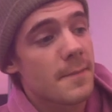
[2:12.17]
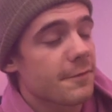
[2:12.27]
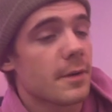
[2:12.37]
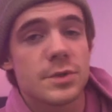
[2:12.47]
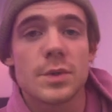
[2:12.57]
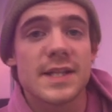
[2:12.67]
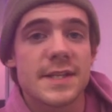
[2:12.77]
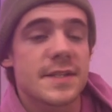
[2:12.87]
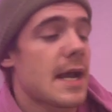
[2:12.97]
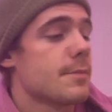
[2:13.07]
from doing
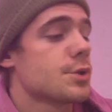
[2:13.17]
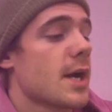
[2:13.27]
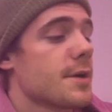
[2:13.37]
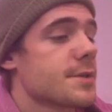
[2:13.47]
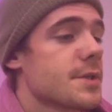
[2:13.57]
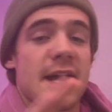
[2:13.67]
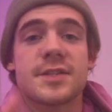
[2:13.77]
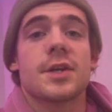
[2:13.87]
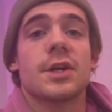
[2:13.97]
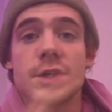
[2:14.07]
these time trials.
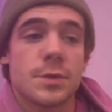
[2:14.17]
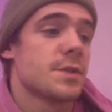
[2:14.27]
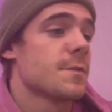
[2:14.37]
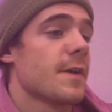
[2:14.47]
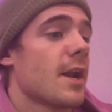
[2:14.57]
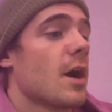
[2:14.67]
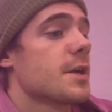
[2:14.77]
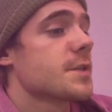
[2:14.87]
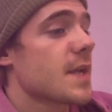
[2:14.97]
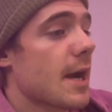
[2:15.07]
That's how you're gonna do this event.
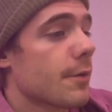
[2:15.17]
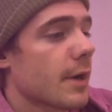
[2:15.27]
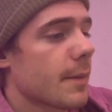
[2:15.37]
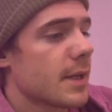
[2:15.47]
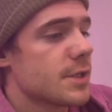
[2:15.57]
Honestly, I would recommend